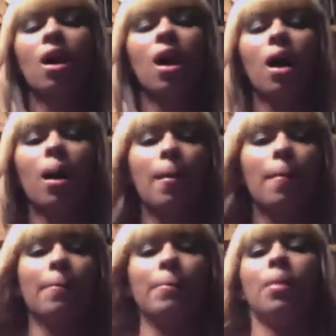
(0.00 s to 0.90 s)

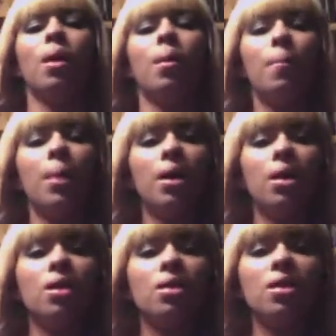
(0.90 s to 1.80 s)
But
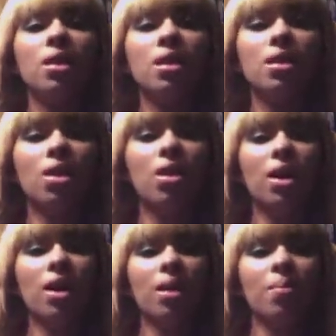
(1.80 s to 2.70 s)
see, it's all
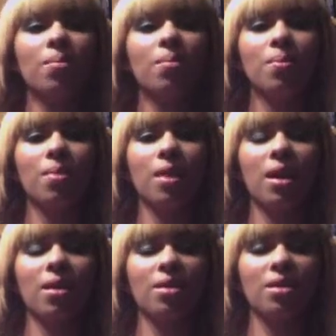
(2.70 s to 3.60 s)
cut up.
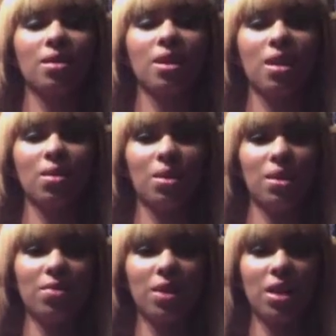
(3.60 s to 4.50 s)
I kind of went
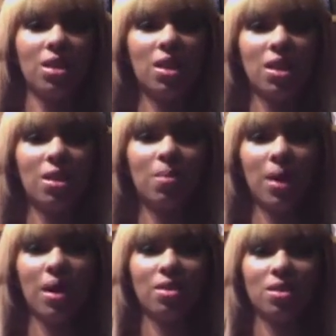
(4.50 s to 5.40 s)
off the AJ Lee
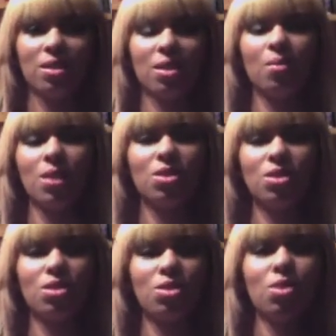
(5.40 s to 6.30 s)
pattern because all my
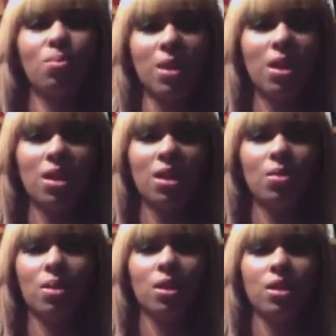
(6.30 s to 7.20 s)
shirts are so big that I
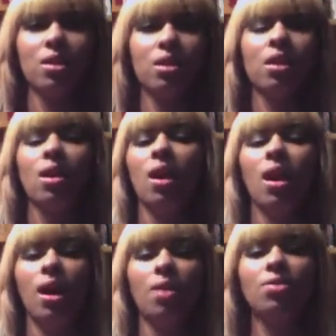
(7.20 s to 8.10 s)
wear here. I always